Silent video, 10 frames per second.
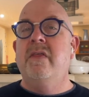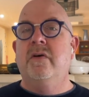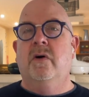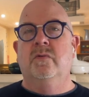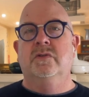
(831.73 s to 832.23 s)

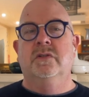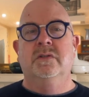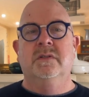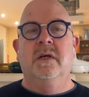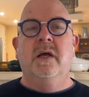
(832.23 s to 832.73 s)
other
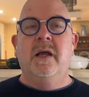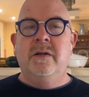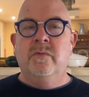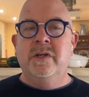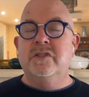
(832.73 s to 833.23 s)
cultures
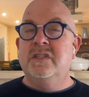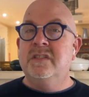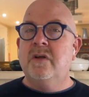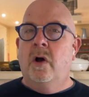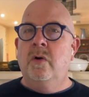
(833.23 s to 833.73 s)
enriched
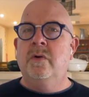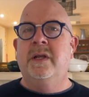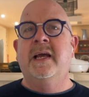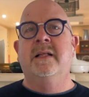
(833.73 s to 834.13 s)
his own